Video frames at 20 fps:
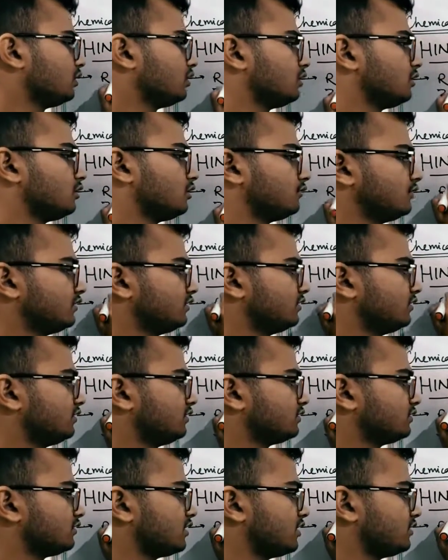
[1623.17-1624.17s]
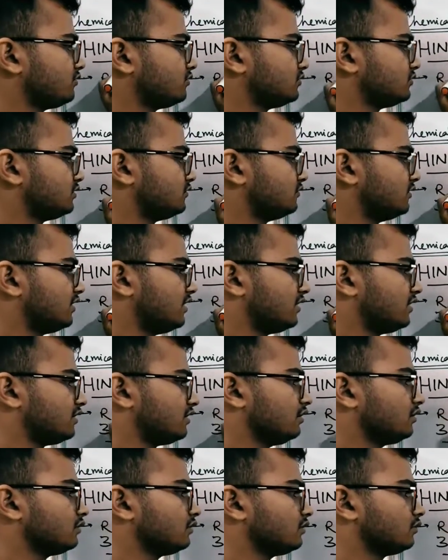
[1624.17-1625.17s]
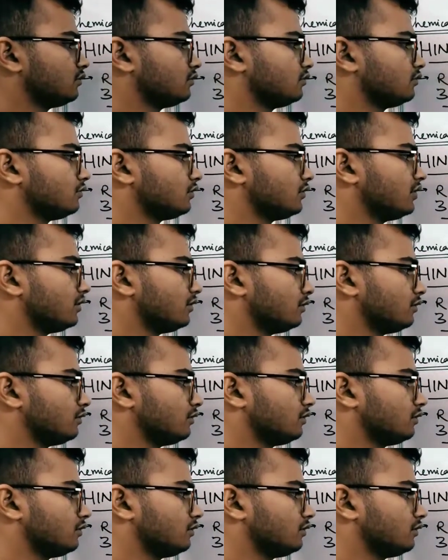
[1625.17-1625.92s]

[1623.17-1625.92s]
now when this nitrogen will attack, okay,